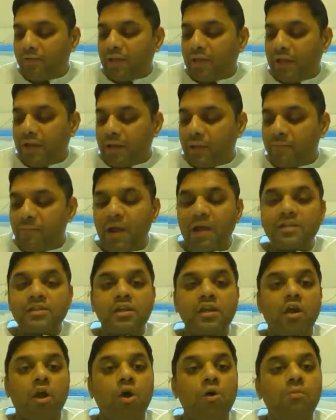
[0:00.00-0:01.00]
and we can
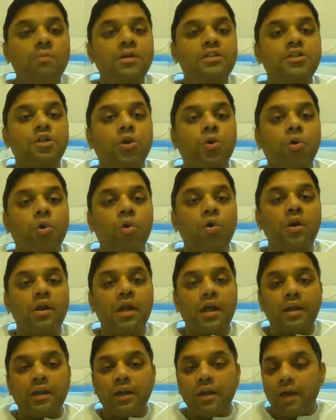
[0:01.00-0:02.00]
imagine how much
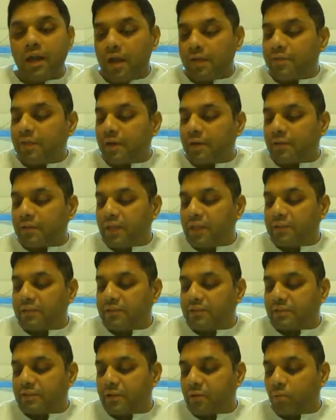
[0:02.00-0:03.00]
gold and other
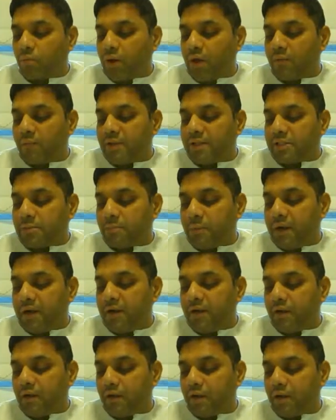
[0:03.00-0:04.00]
things would have been
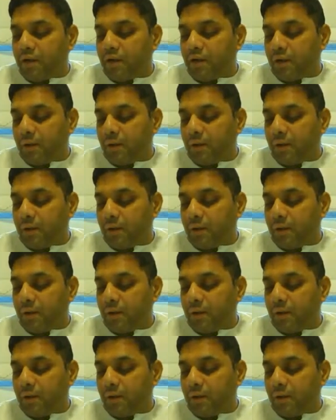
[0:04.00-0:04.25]
spent